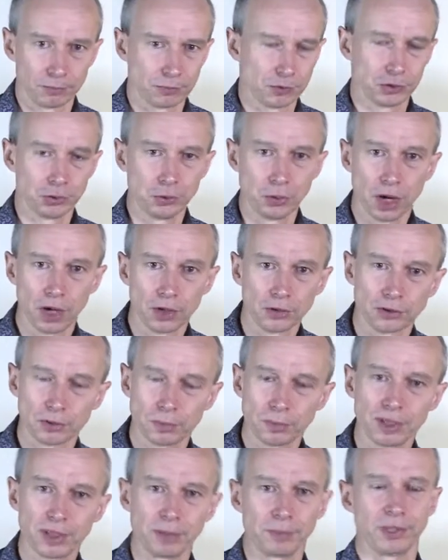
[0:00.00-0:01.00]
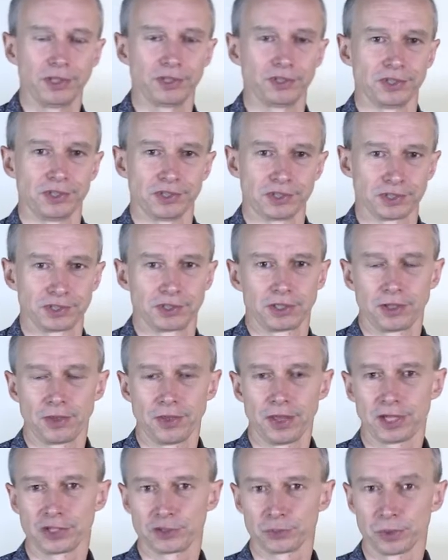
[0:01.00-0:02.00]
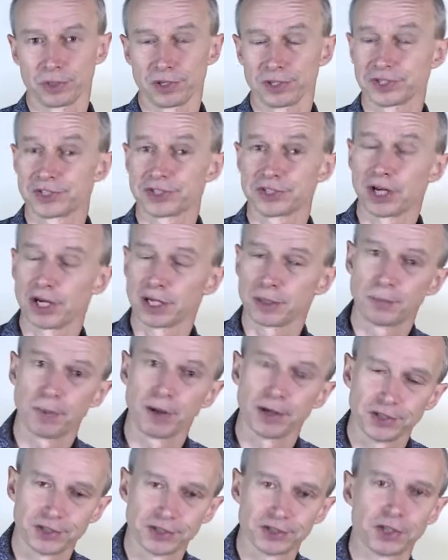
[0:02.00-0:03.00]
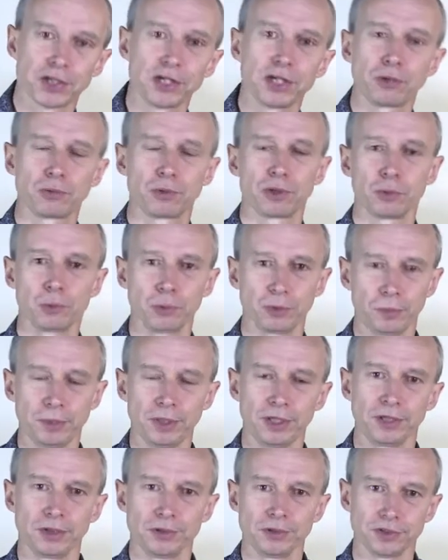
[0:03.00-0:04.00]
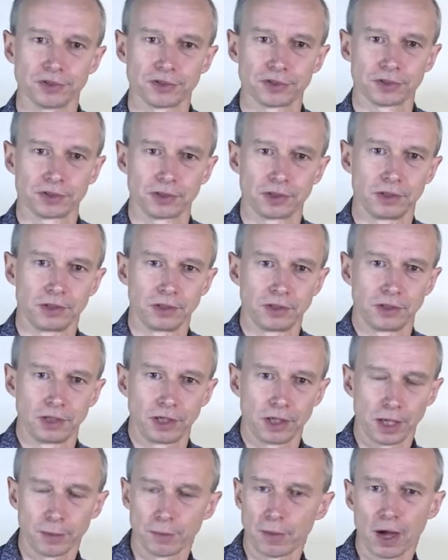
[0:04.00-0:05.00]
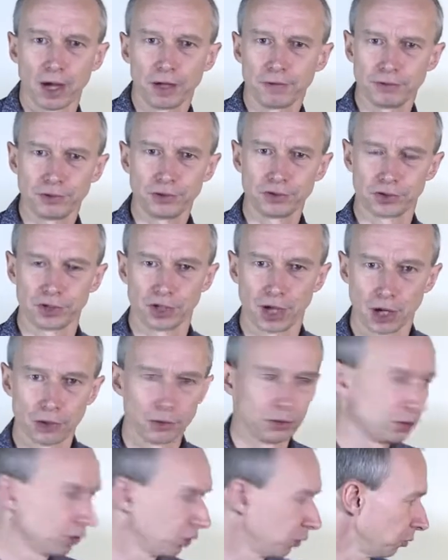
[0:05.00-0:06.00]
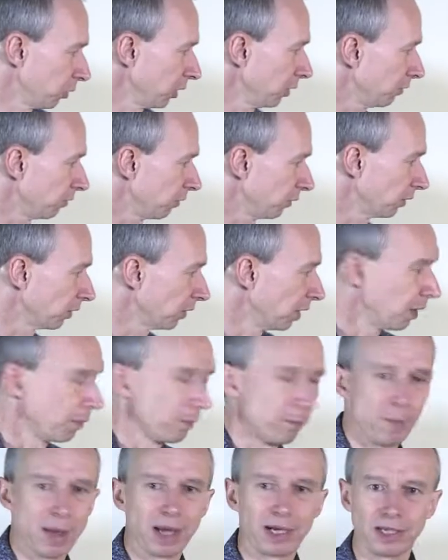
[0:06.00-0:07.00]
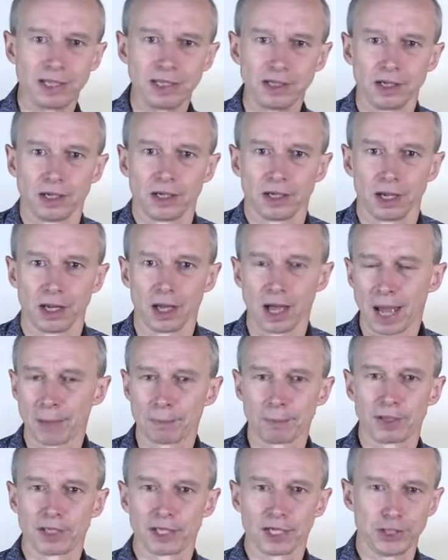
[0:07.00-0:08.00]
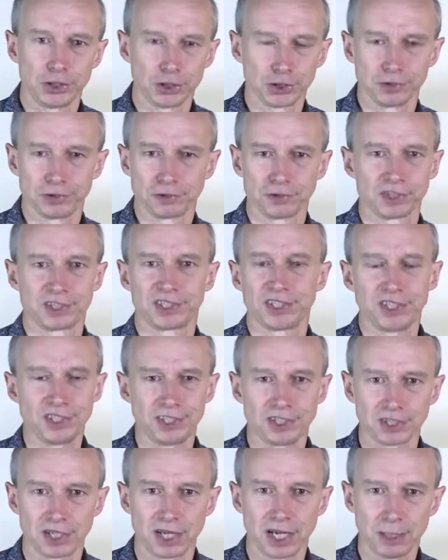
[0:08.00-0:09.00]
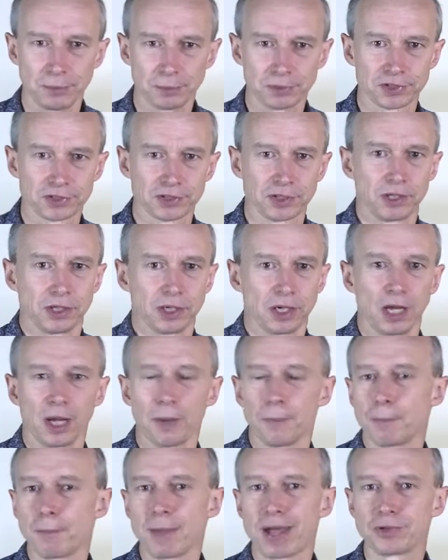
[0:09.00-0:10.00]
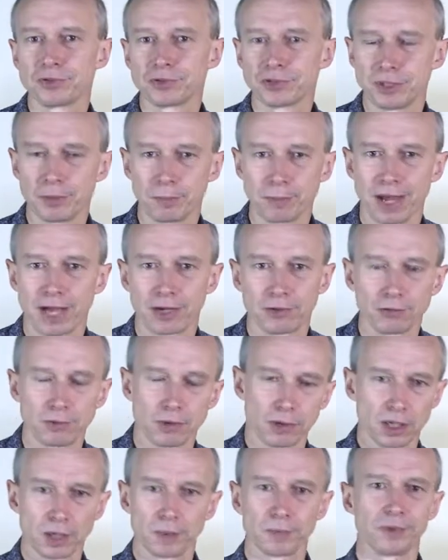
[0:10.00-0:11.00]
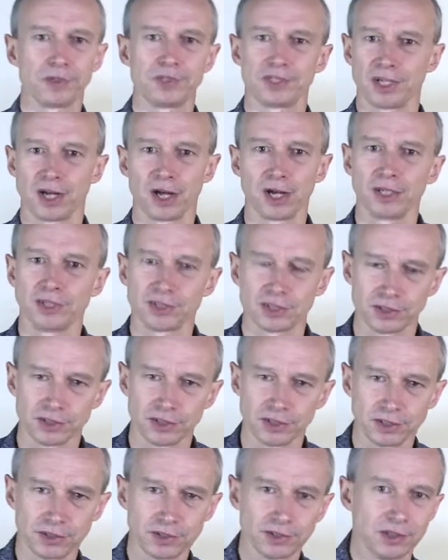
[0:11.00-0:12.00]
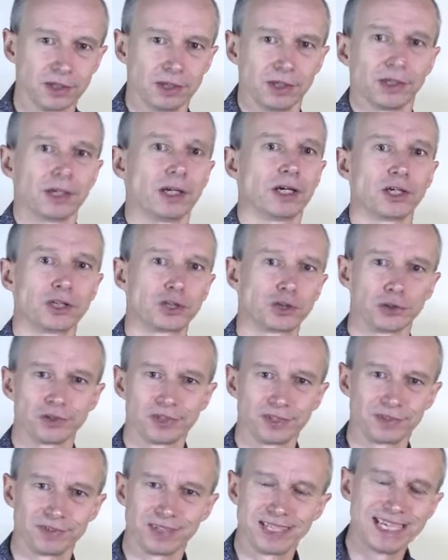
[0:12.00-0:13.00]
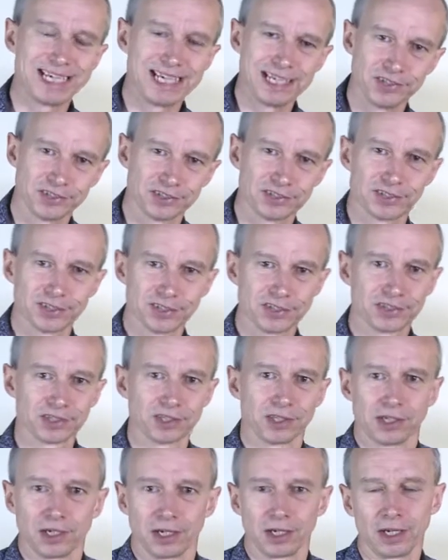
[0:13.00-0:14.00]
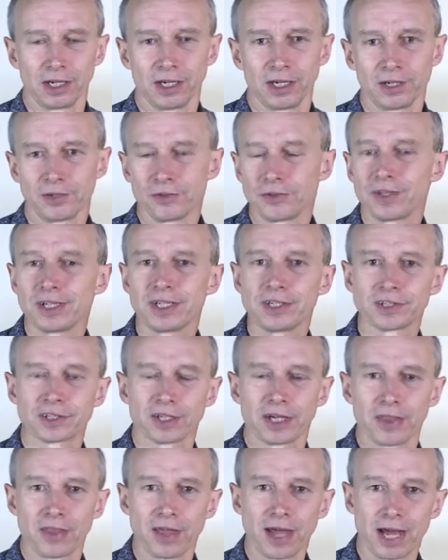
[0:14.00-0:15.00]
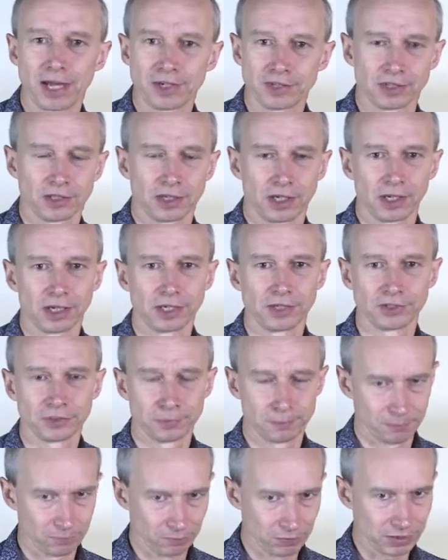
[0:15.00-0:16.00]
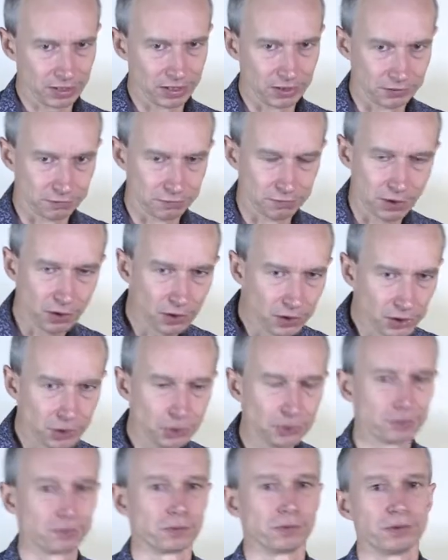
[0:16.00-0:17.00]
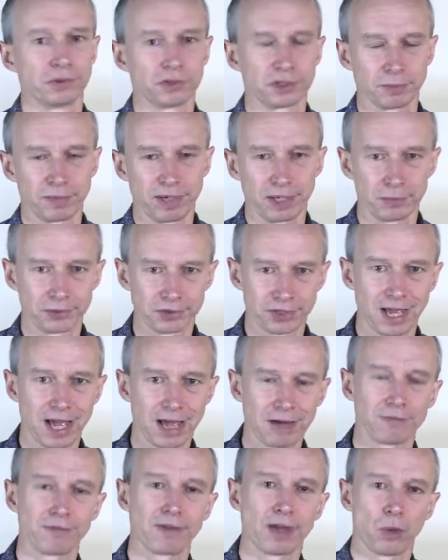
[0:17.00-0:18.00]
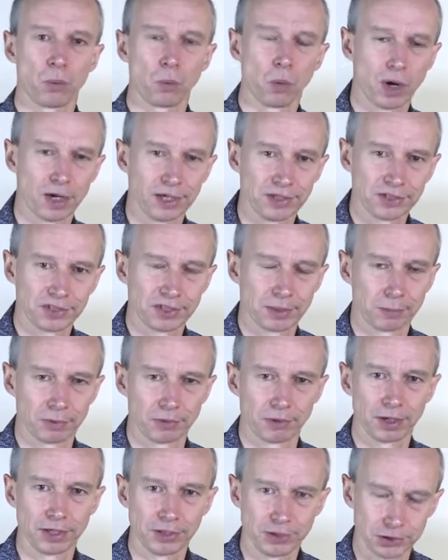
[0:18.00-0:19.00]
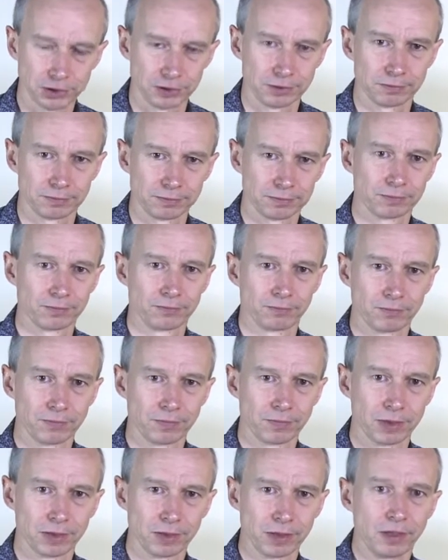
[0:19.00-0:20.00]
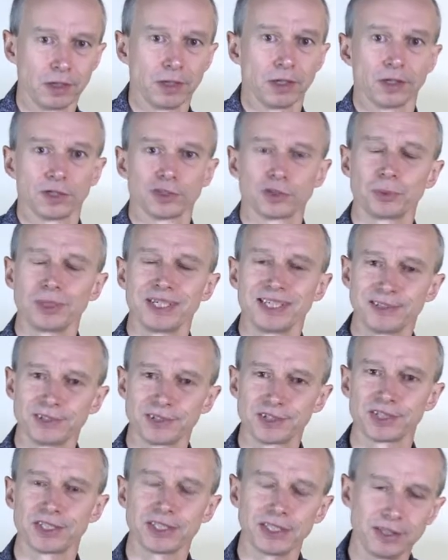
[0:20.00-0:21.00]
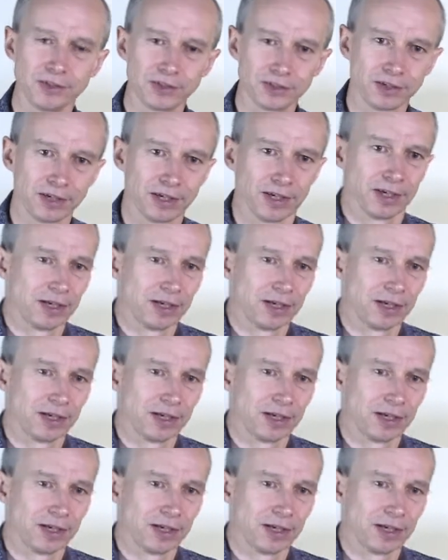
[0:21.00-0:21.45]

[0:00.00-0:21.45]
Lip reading: 200 millimeters, and that's where a side-by-side rig would be used. I've used the Hurricane rig for many applications, cityscapes, mountain panoramas in Iceland, shots of geysers, and things like that. And it's very useful to be able to have that wide separation. So we can see that